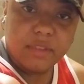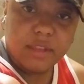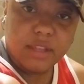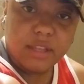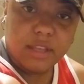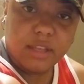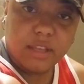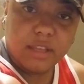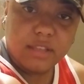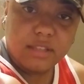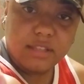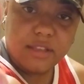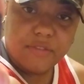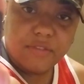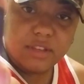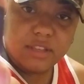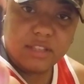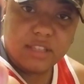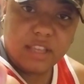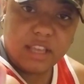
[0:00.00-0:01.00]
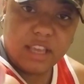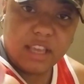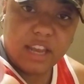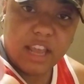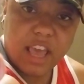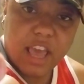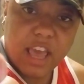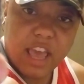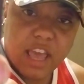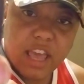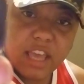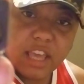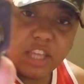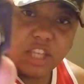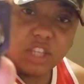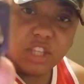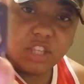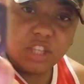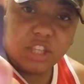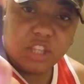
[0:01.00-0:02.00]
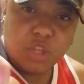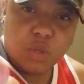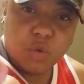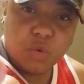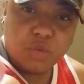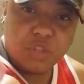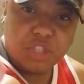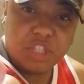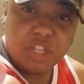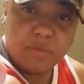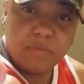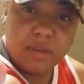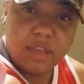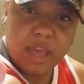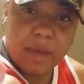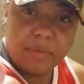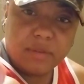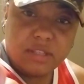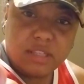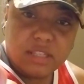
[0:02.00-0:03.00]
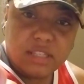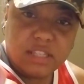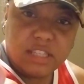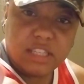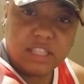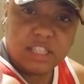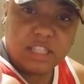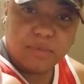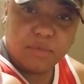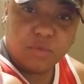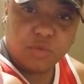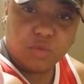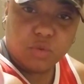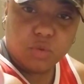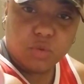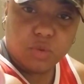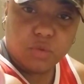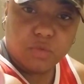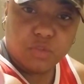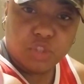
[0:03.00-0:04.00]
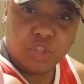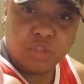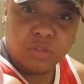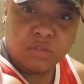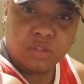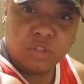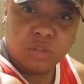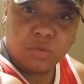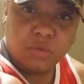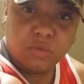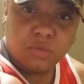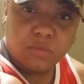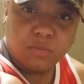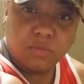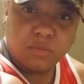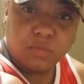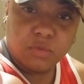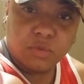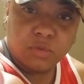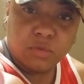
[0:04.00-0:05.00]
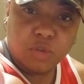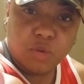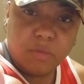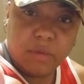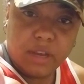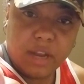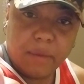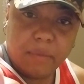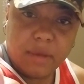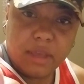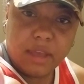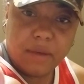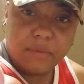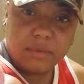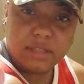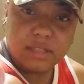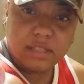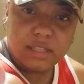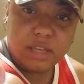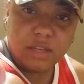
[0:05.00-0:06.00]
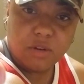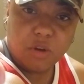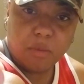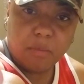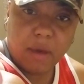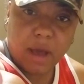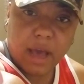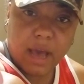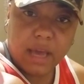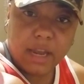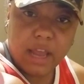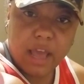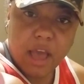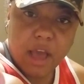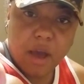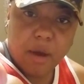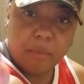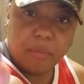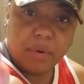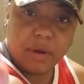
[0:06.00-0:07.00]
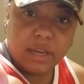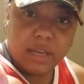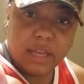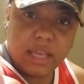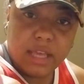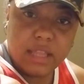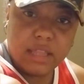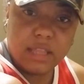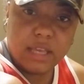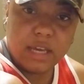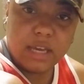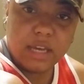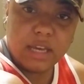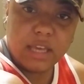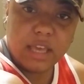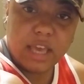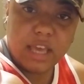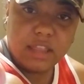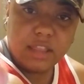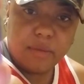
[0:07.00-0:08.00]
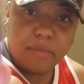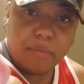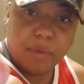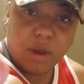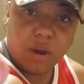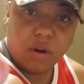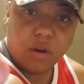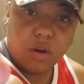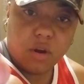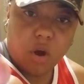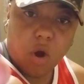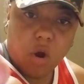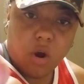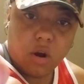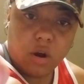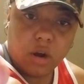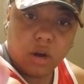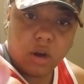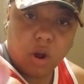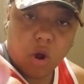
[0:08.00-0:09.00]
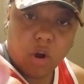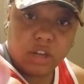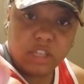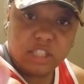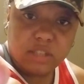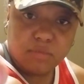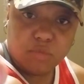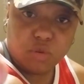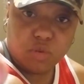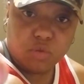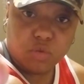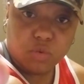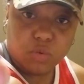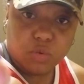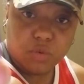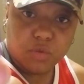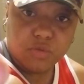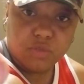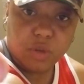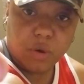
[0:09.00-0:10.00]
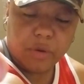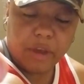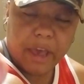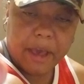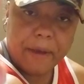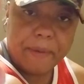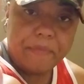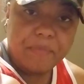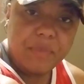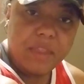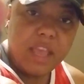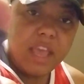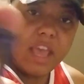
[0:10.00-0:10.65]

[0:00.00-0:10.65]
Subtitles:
see if you can see it, you should be able to see some grooves. You may not be able to see it on mine, but in the barrel are some grooves, okay?